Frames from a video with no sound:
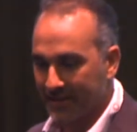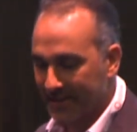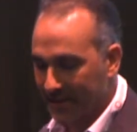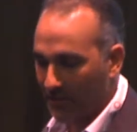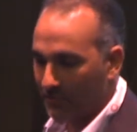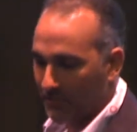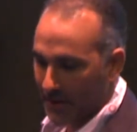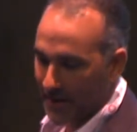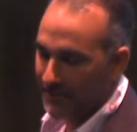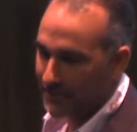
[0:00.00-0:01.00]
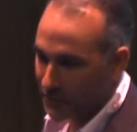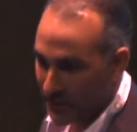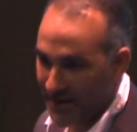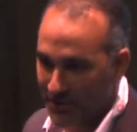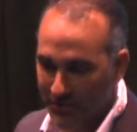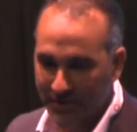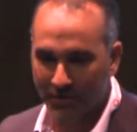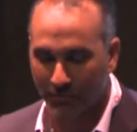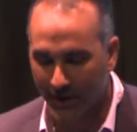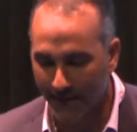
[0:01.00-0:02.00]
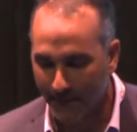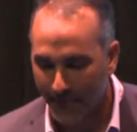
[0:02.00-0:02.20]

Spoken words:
sell razors as well.